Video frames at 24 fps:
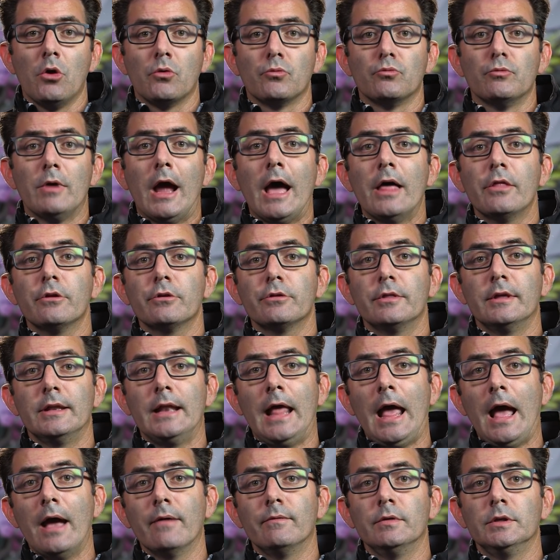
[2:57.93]
rather than
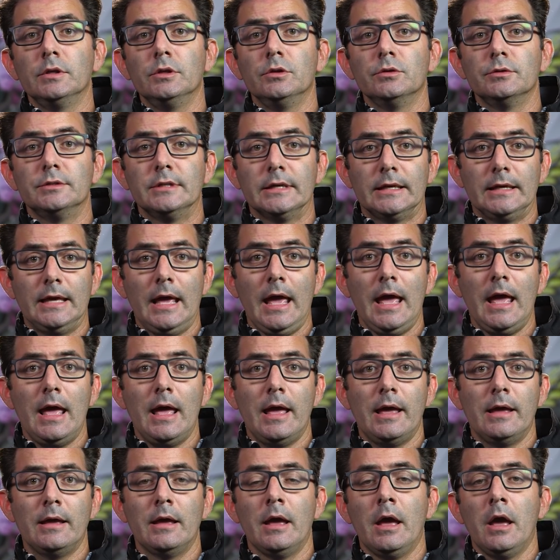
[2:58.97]
having you
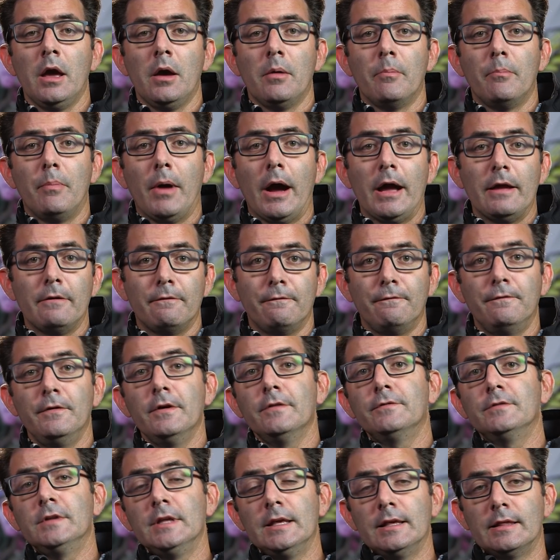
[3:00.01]
decay by
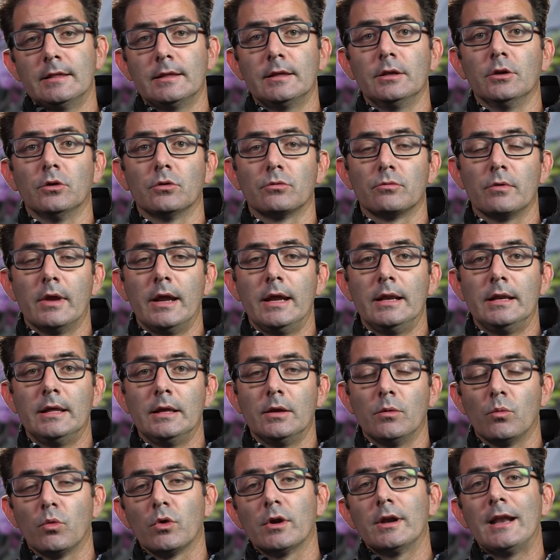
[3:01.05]
50 skill
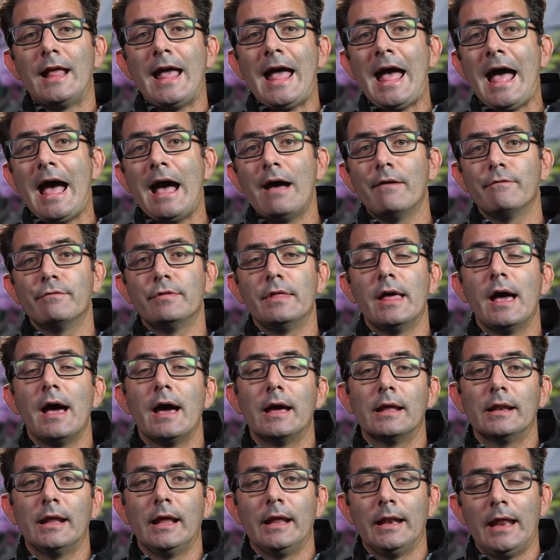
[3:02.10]
rating, we're going to have
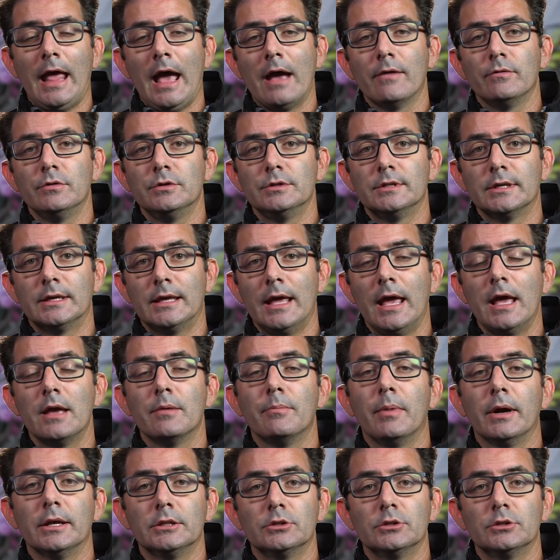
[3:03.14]
that and have you decay by